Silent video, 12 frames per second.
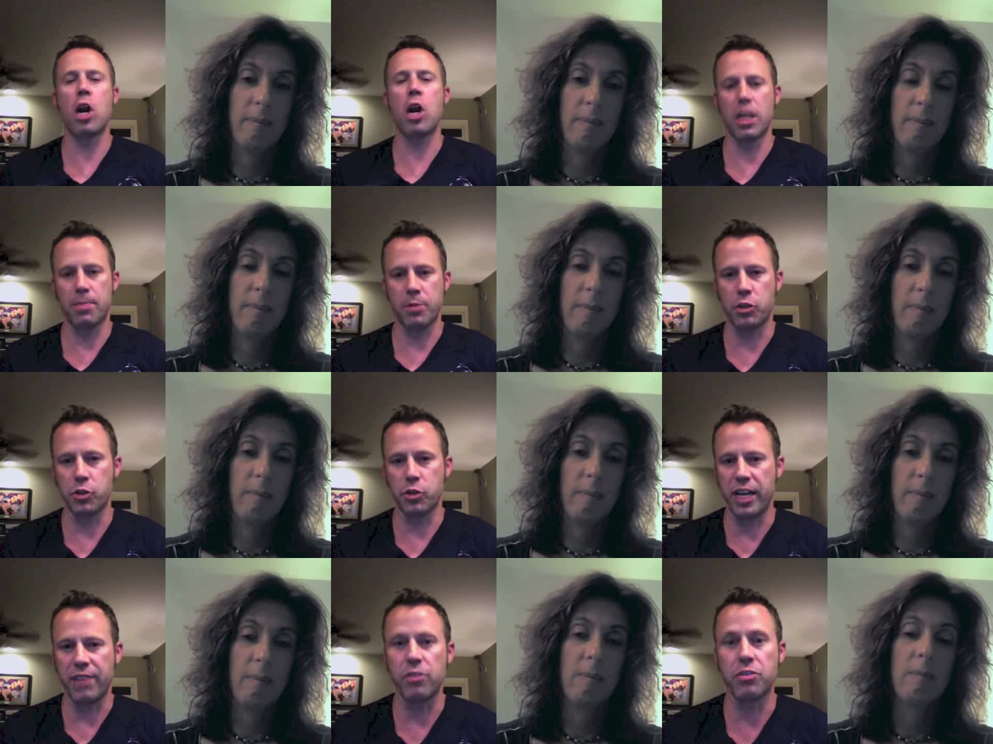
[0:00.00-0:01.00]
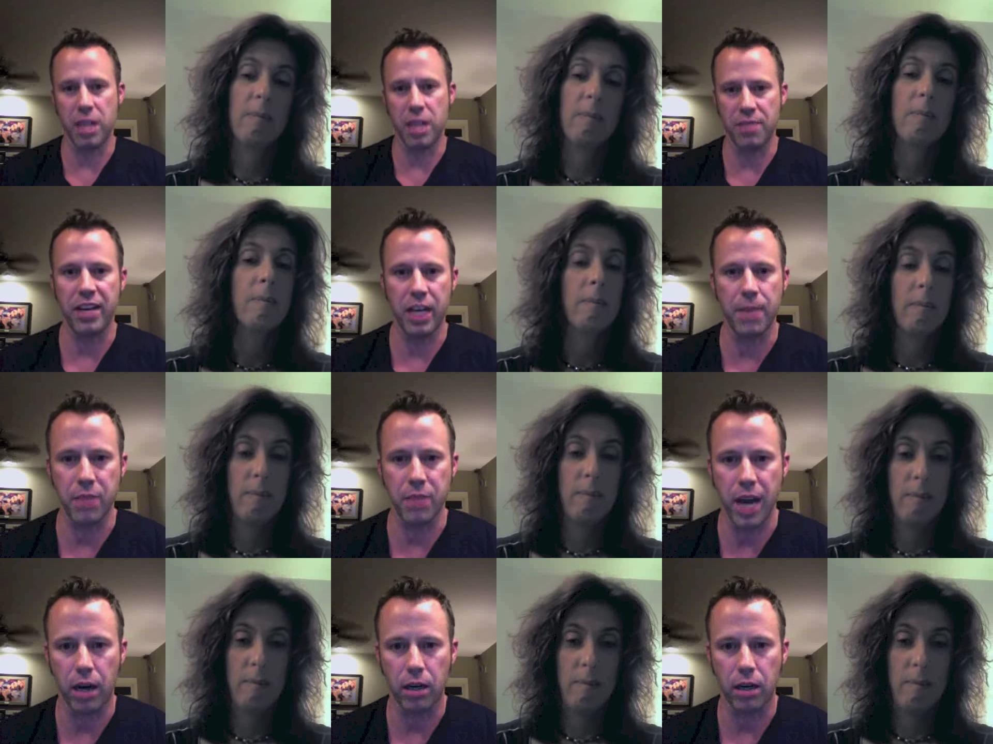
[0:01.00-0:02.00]
Speaker 1: up a tree if there's nothing up
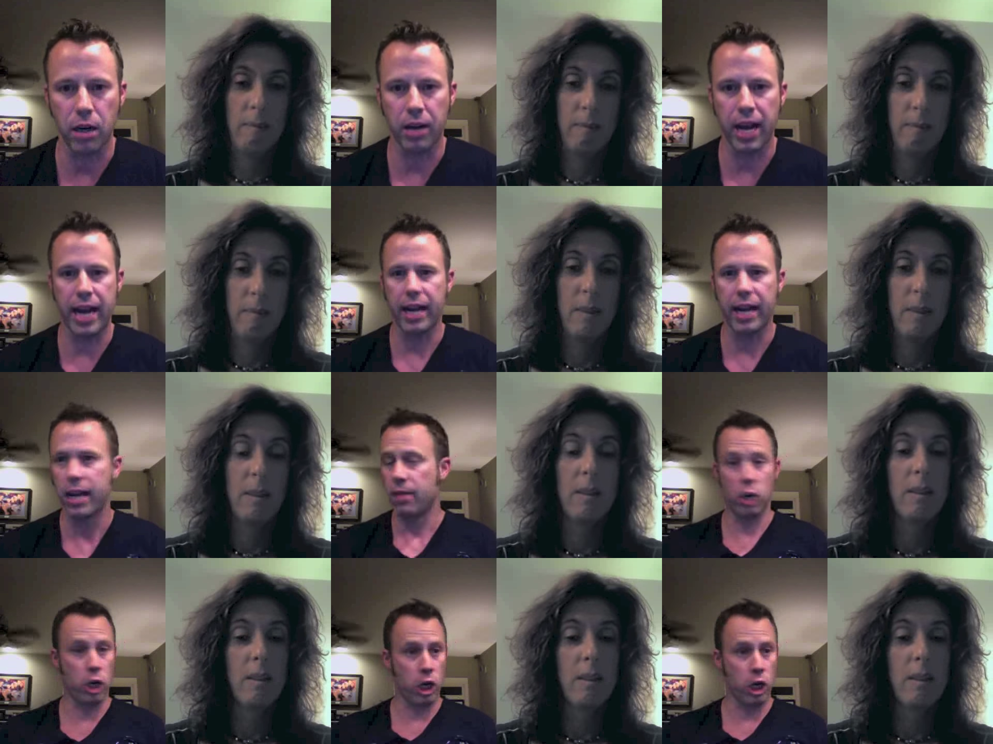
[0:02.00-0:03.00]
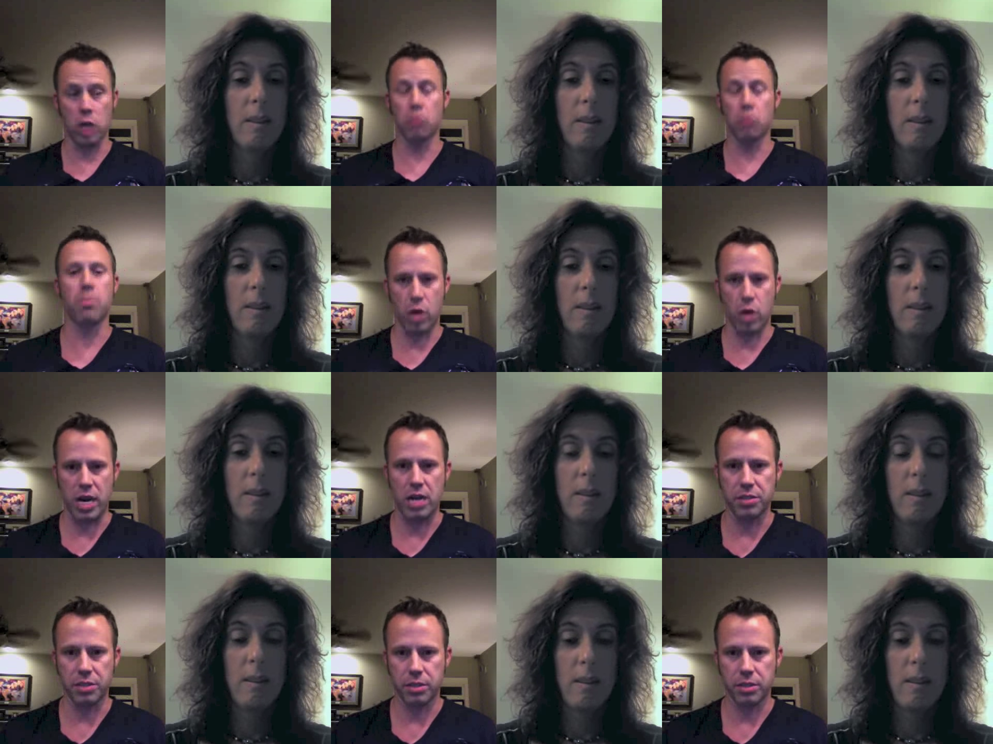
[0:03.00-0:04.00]
there. Okay, they're gonna go somewhere
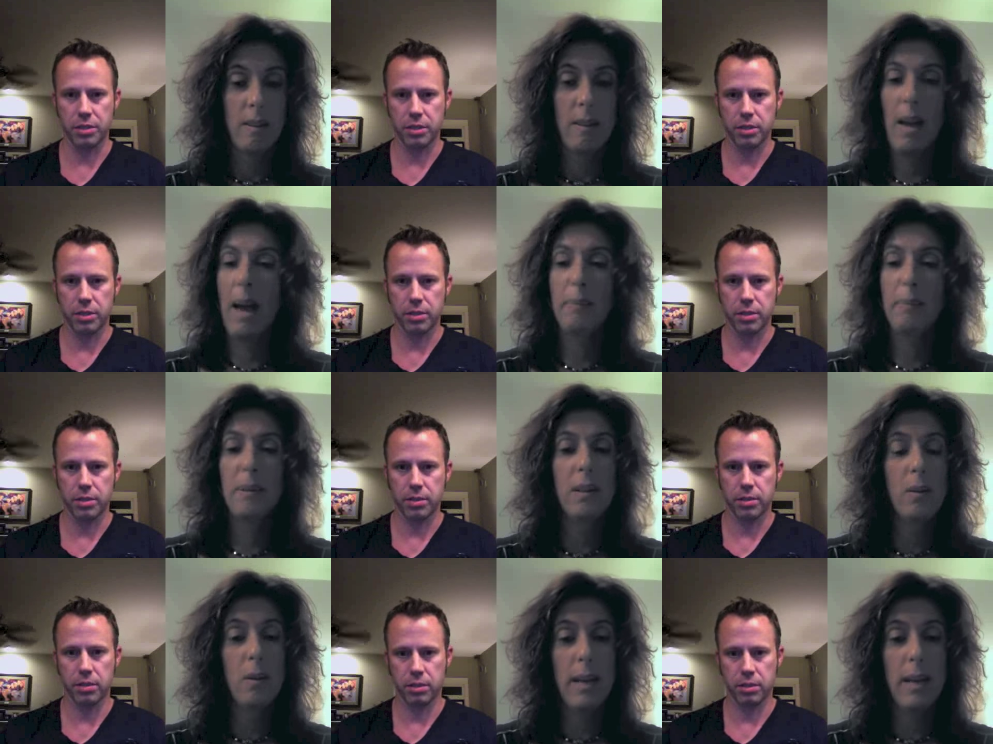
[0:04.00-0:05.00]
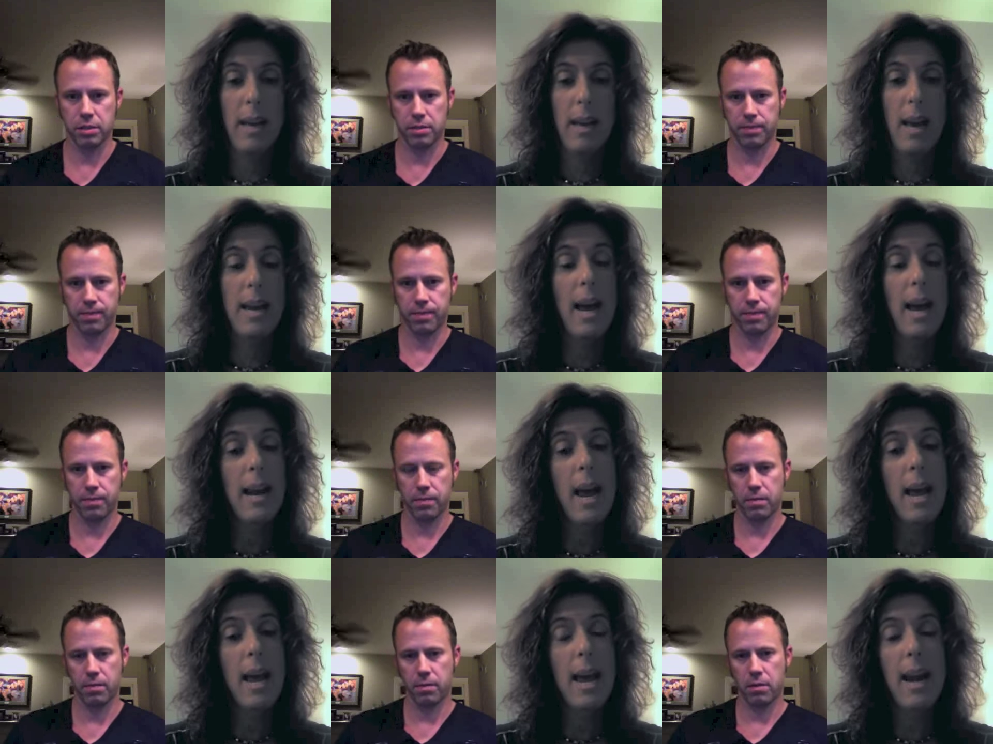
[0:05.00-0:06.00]
else.
Speaker 2: Absolutely, and
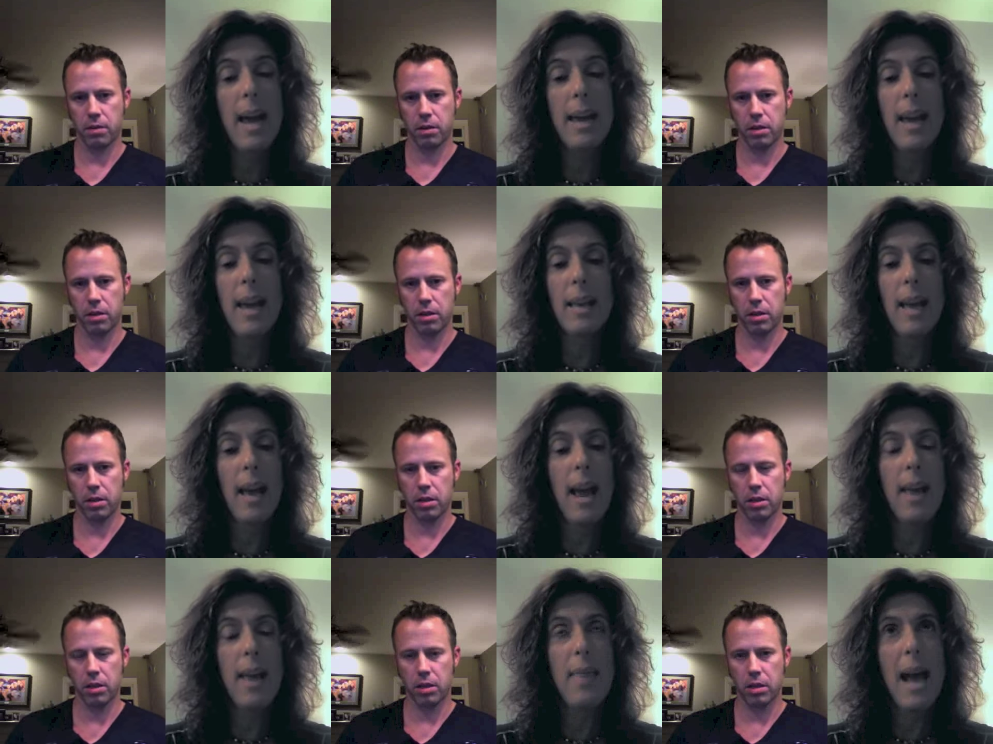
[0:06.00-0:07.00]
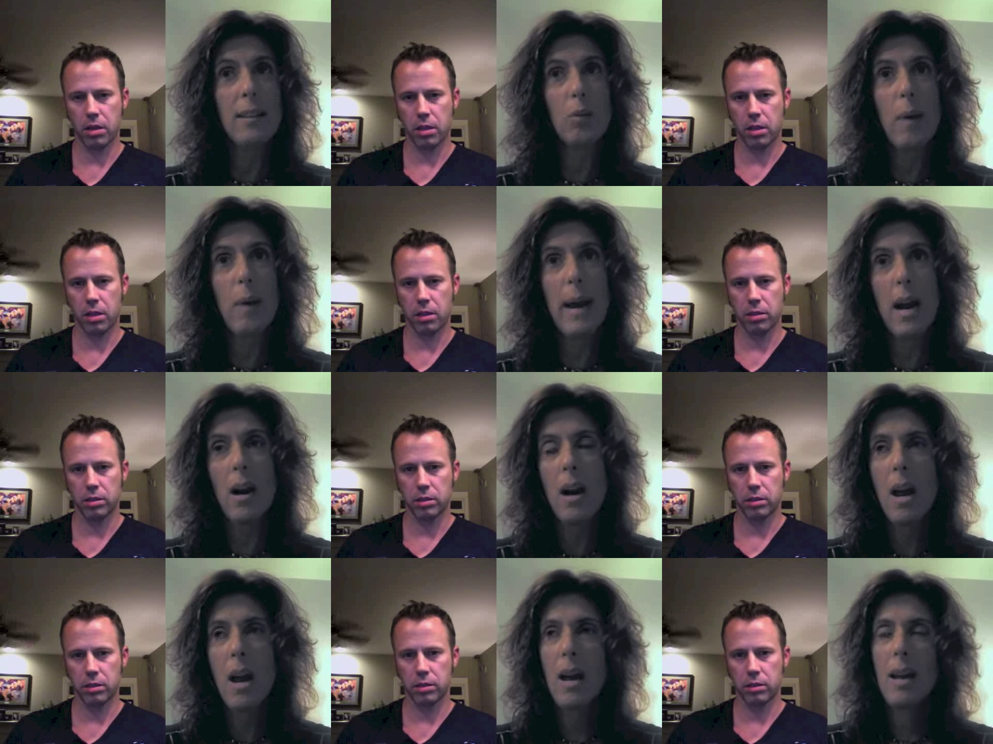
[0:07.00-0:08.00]
that's
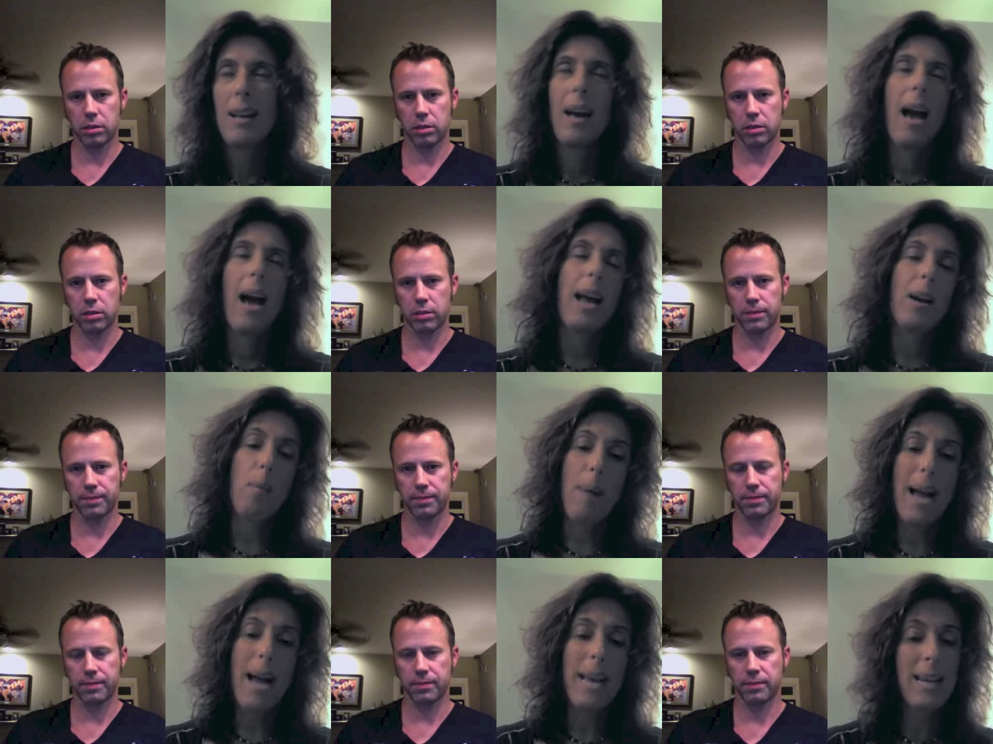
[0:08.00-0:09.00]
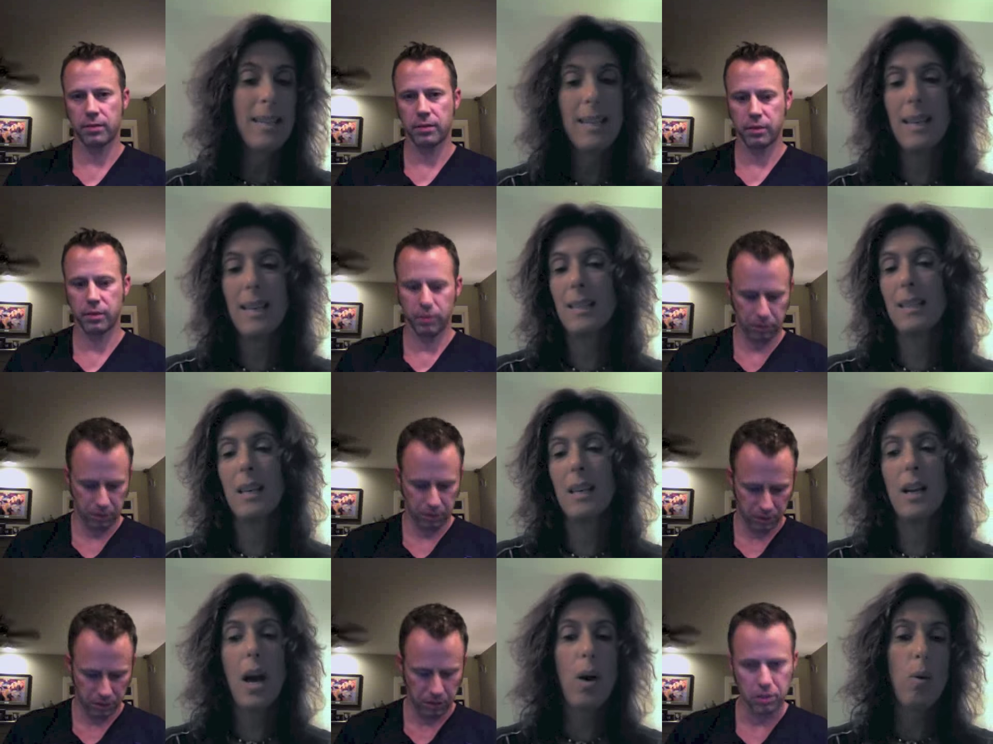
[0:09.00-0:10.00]
where I don't buy into this. You
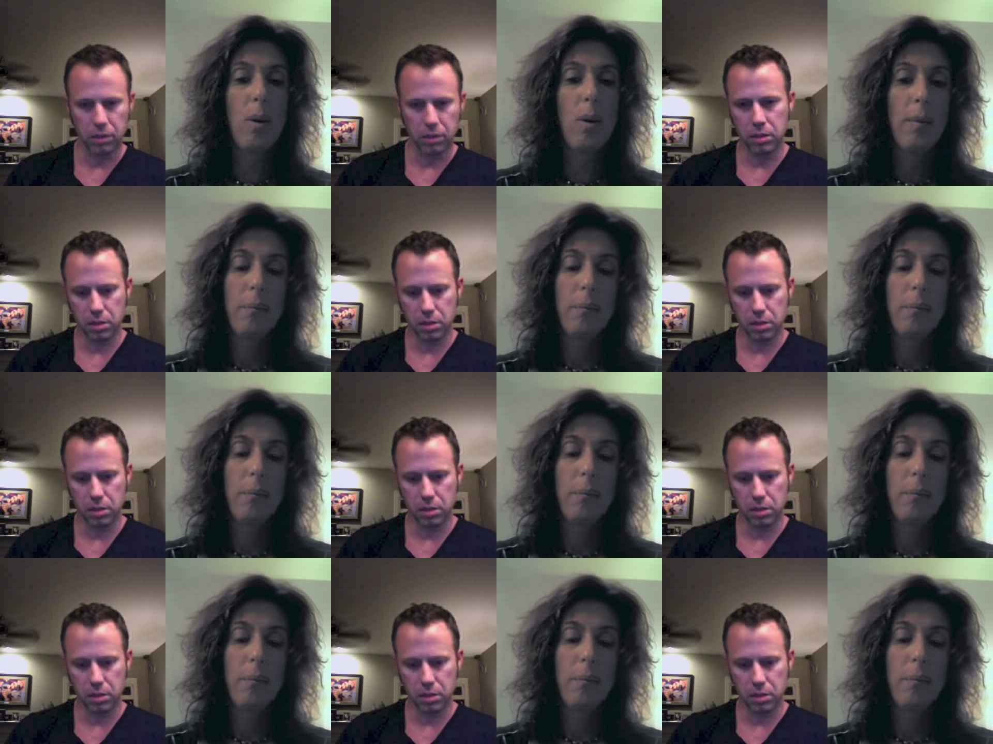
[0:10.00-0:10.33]
know,